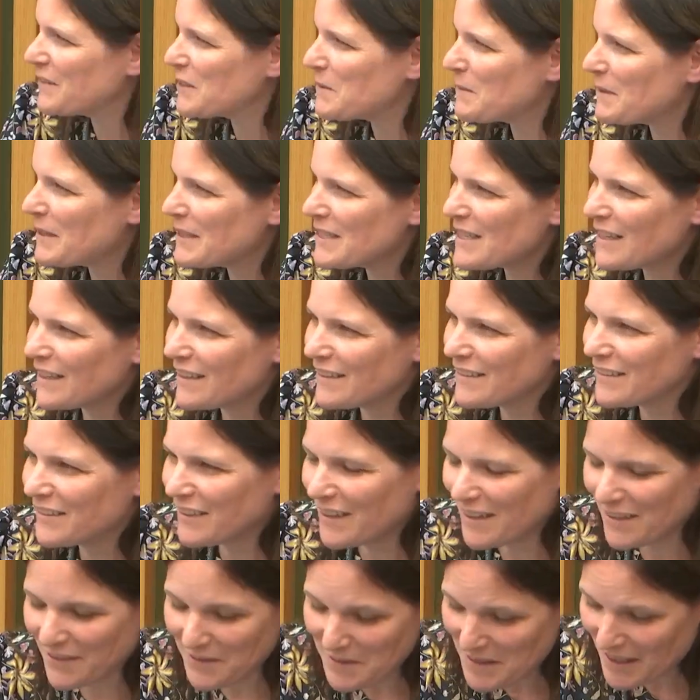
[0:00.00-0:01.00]
that was being said?
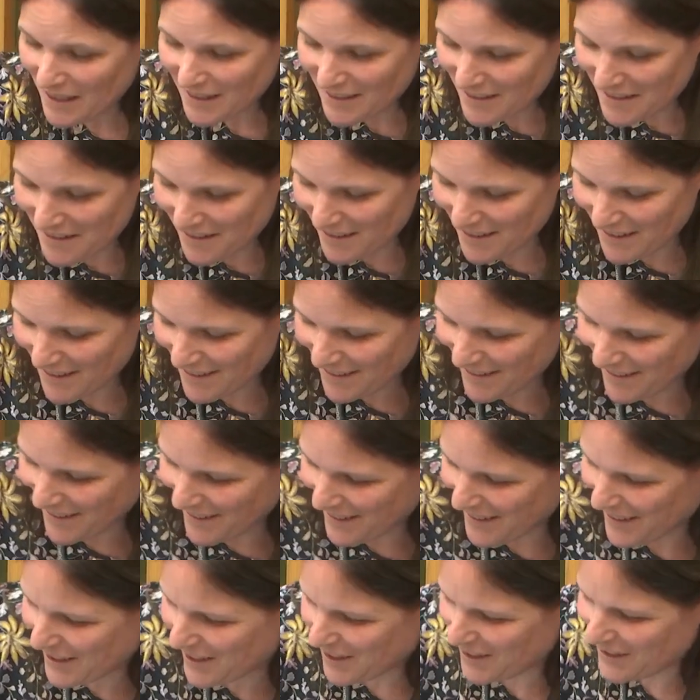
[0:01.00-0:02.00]
Okay, no, it's
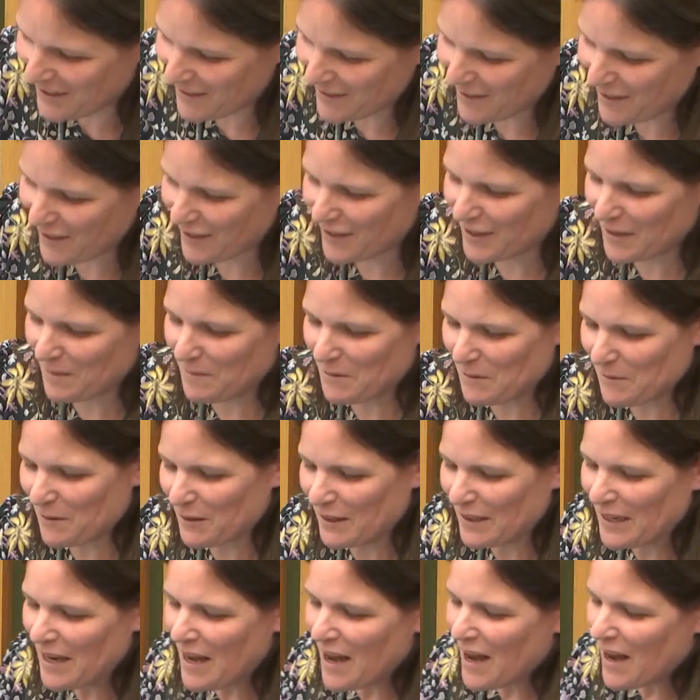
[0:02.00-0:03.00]
good. It's good team sport.
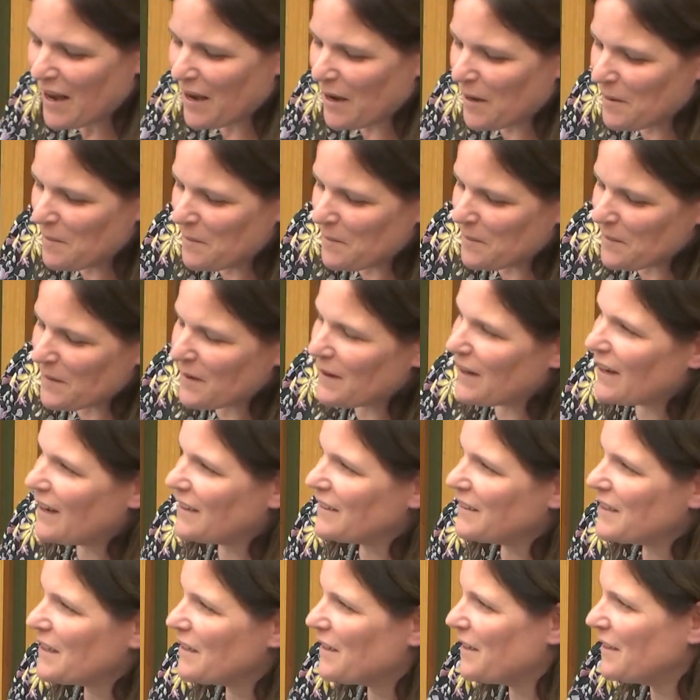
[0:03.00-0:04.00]
And
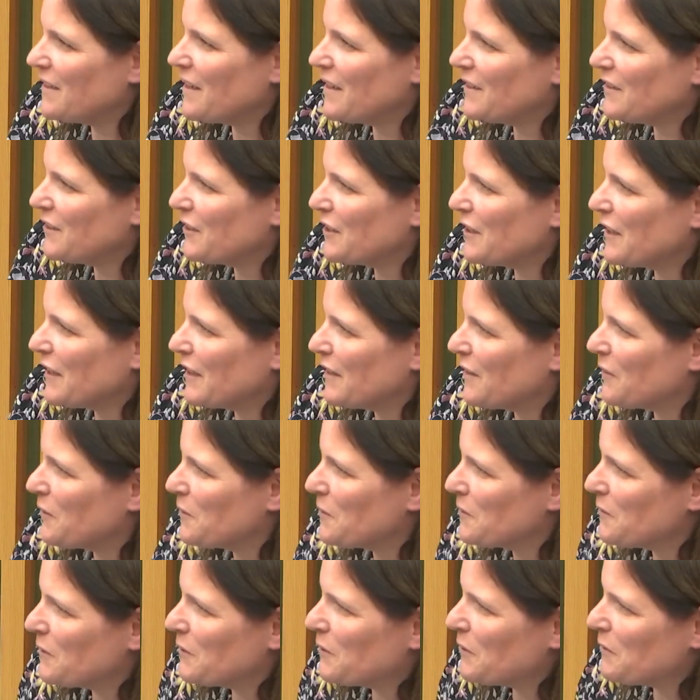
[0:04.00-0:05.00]
looking at all
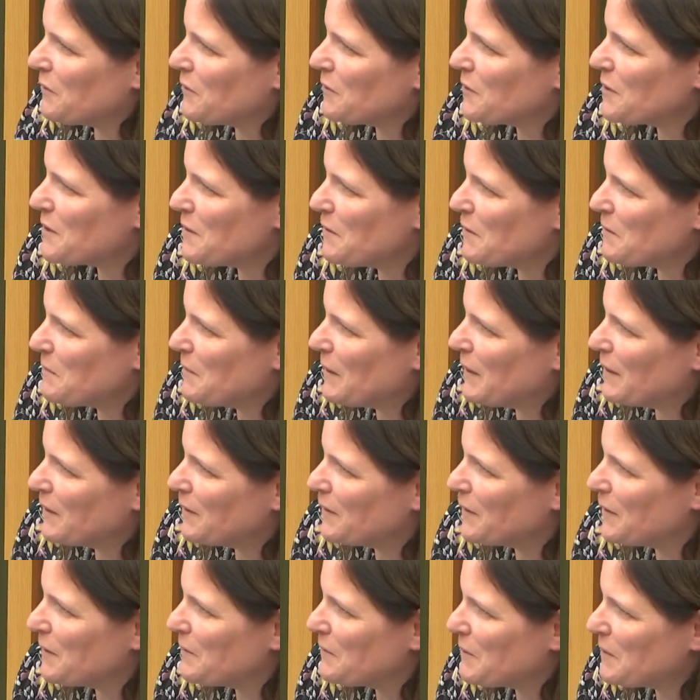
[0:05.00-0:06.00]
of you, you all seem to be
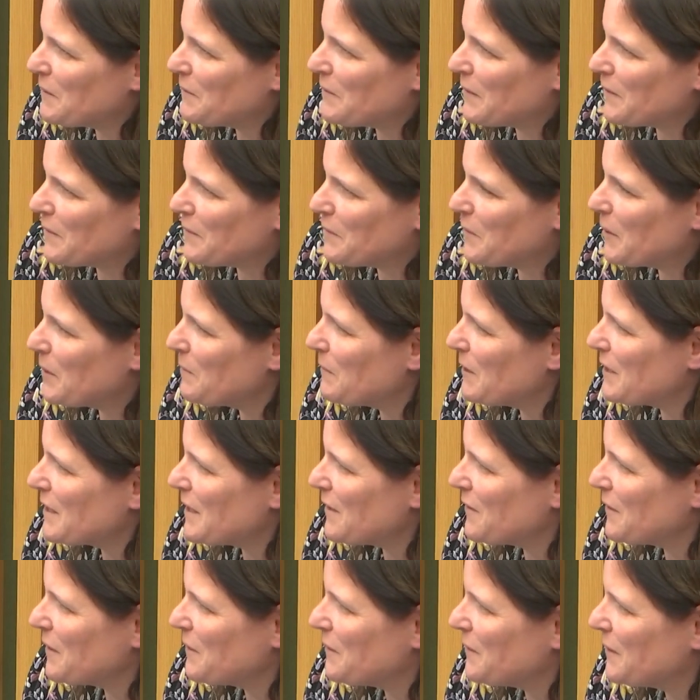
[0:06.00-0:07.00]
agreeing with pretty much
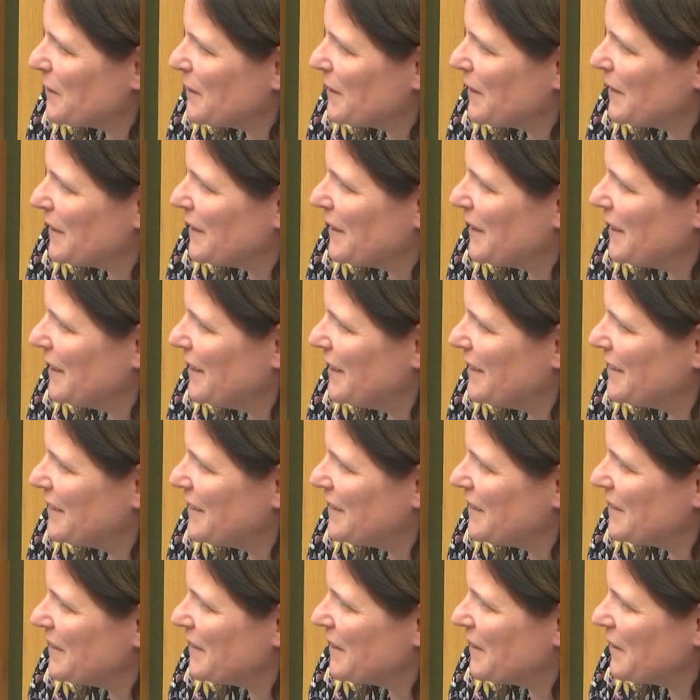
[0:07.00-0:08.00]
everyone,
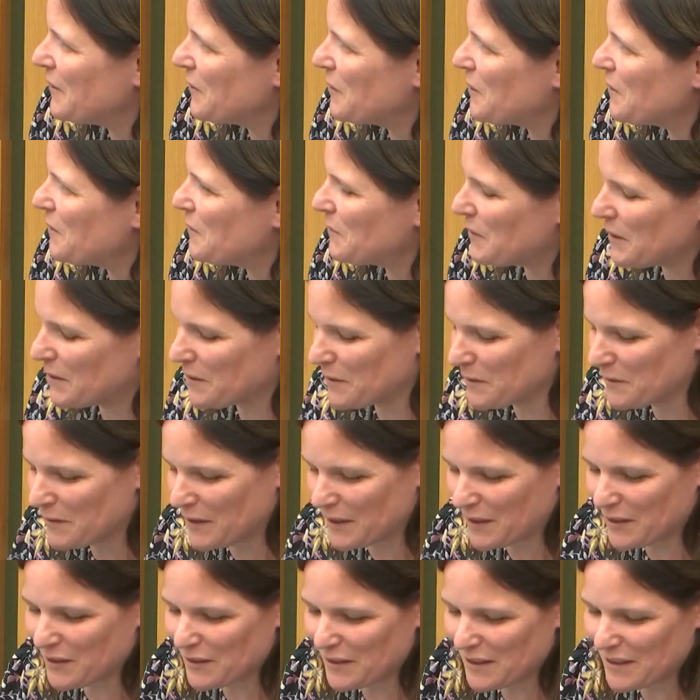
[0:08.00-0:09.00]
what all of your
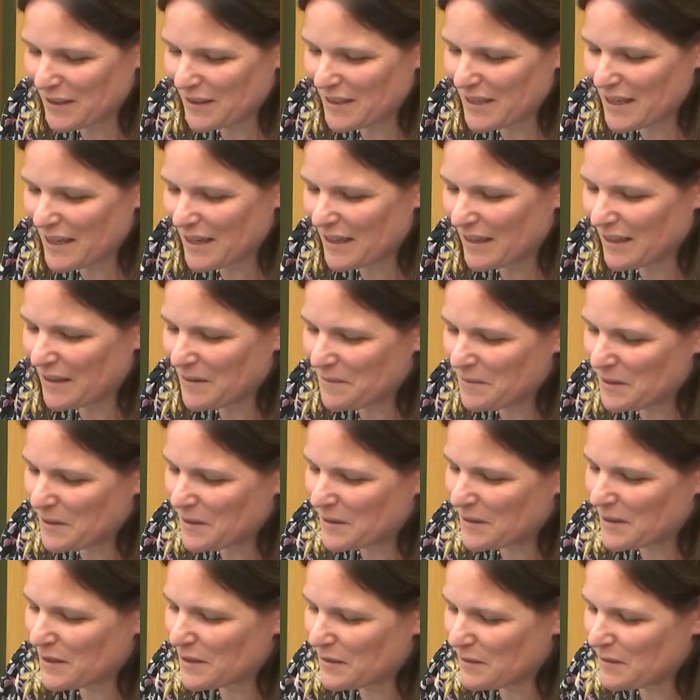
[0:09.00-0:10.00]
colleagues are saying. I'm
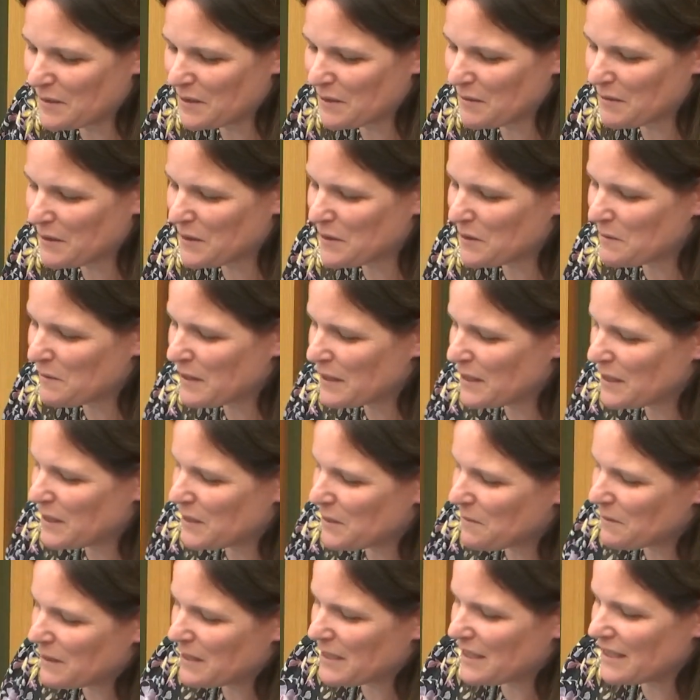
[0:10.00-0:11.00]
just so in
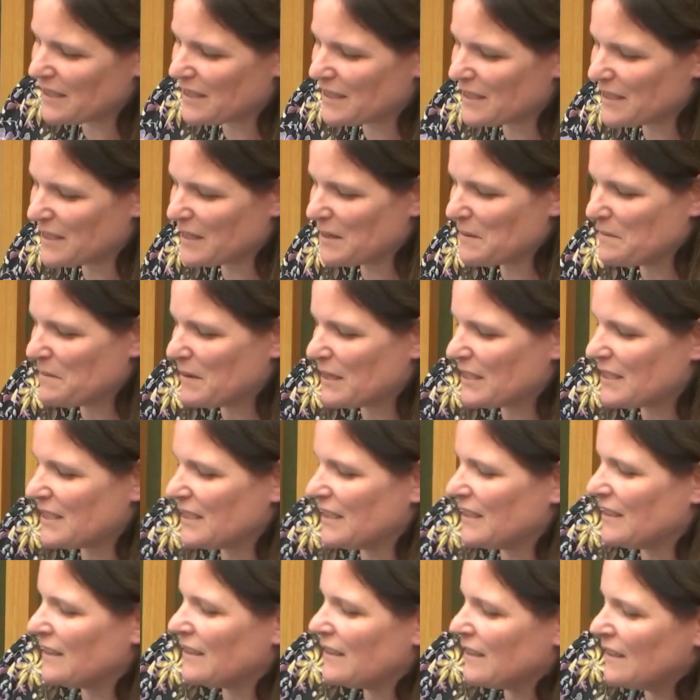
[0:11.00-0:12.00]
2020, this
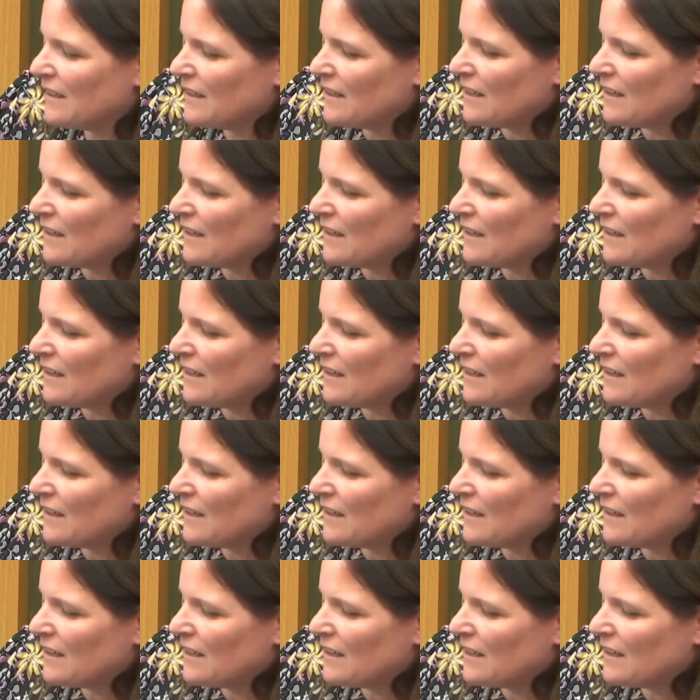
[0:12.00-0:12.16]
committee